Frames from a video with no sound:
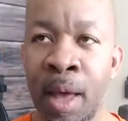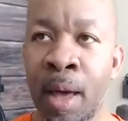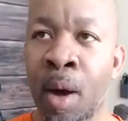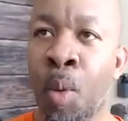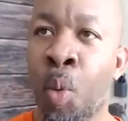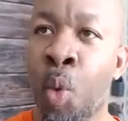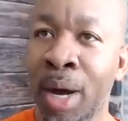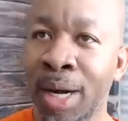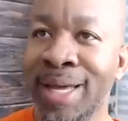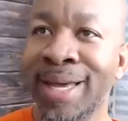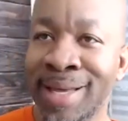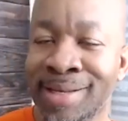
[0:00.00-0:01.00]

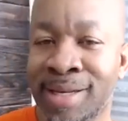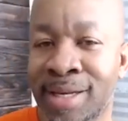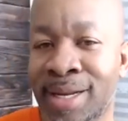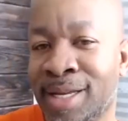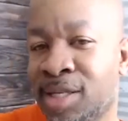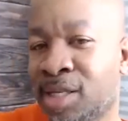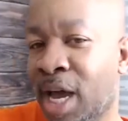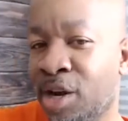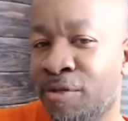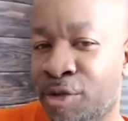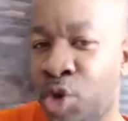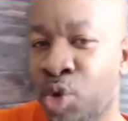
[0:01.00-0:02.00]
What is it inside
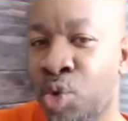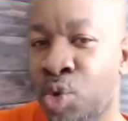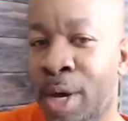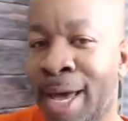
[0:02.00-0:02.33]
of you,